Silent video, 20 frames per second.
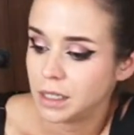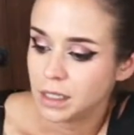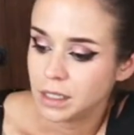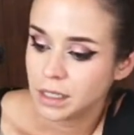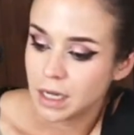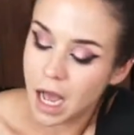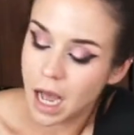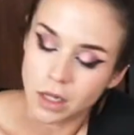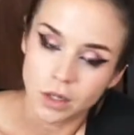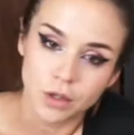
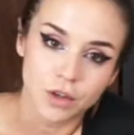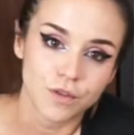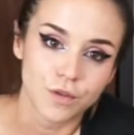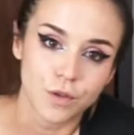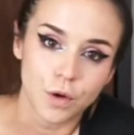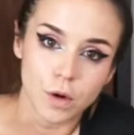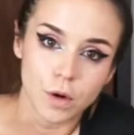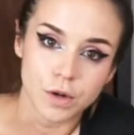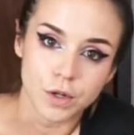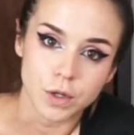Not looking
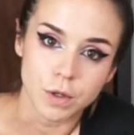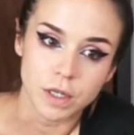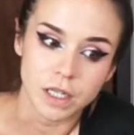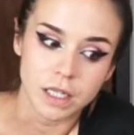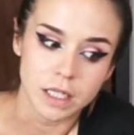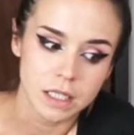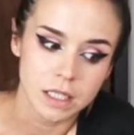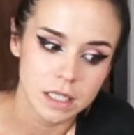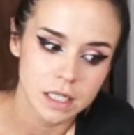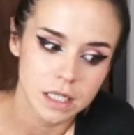forward to
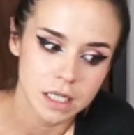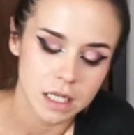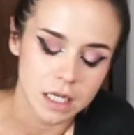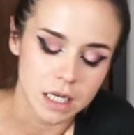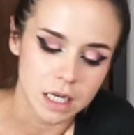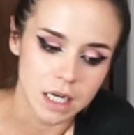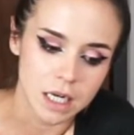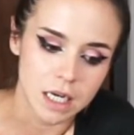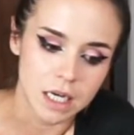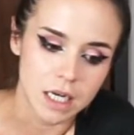it.
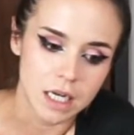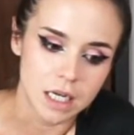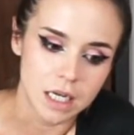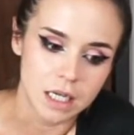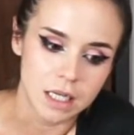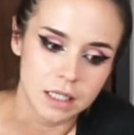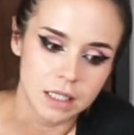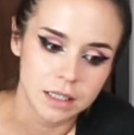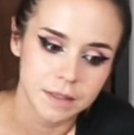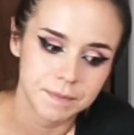
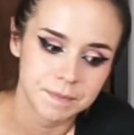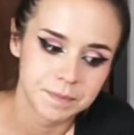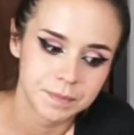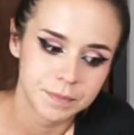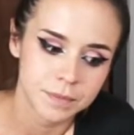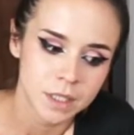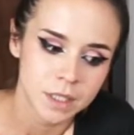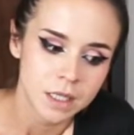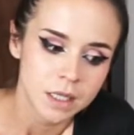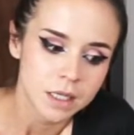Because,
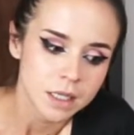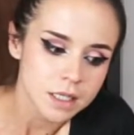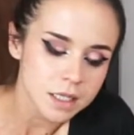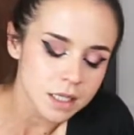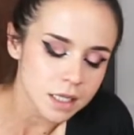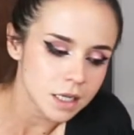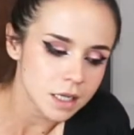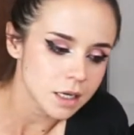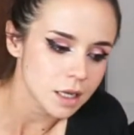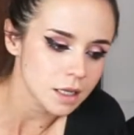
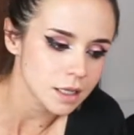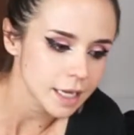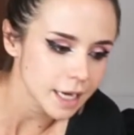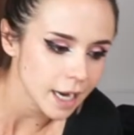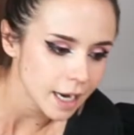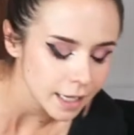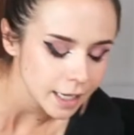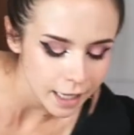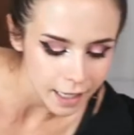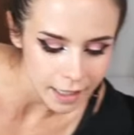like,
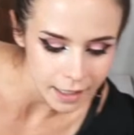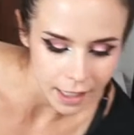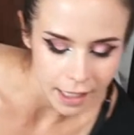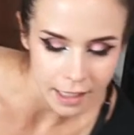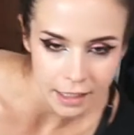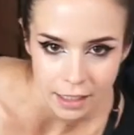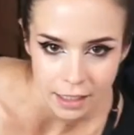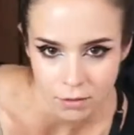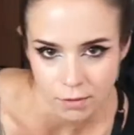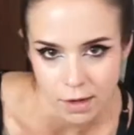I
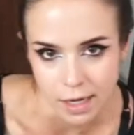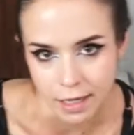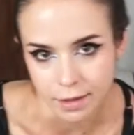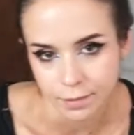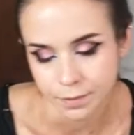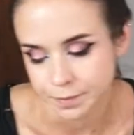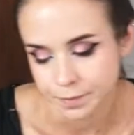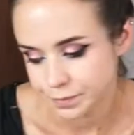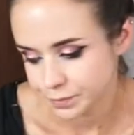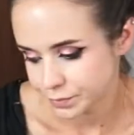like
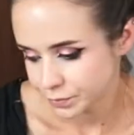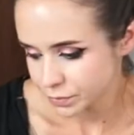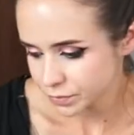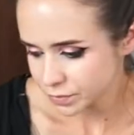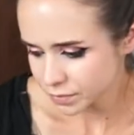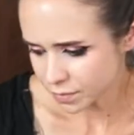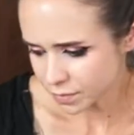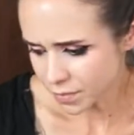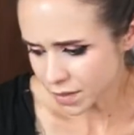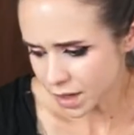running.
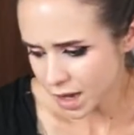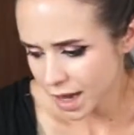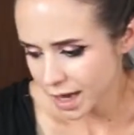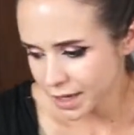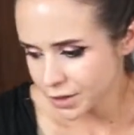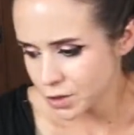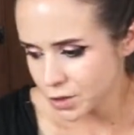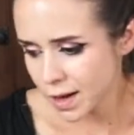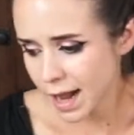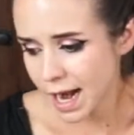I
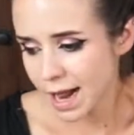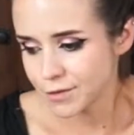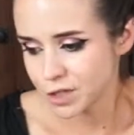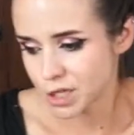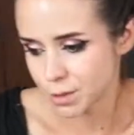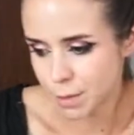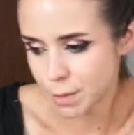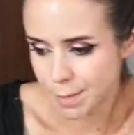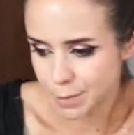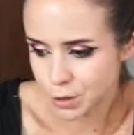do not have a
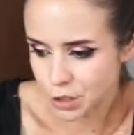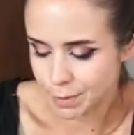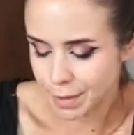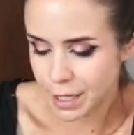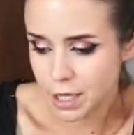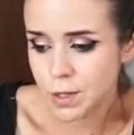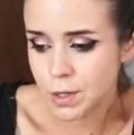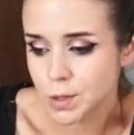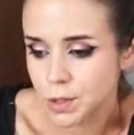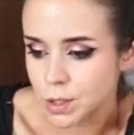gym membership. I
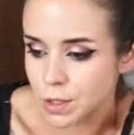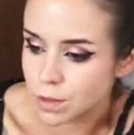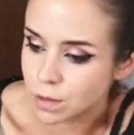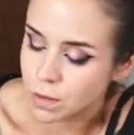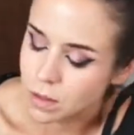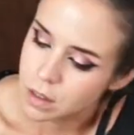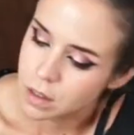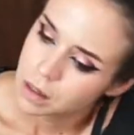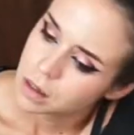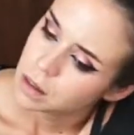used to.
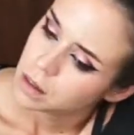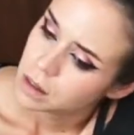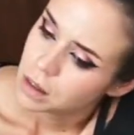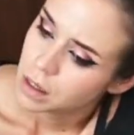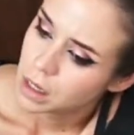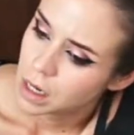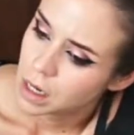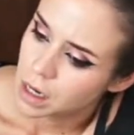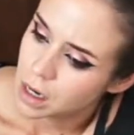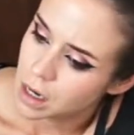
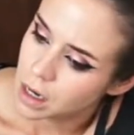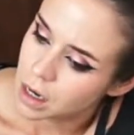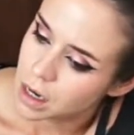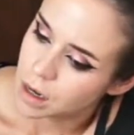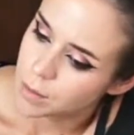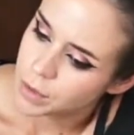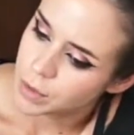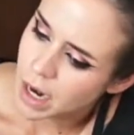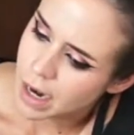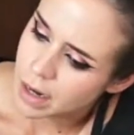
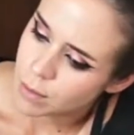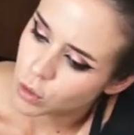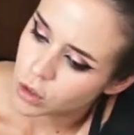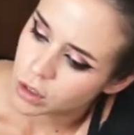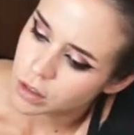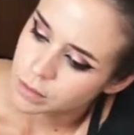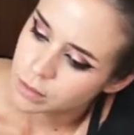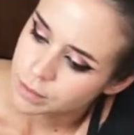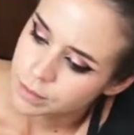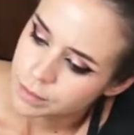But not anymore.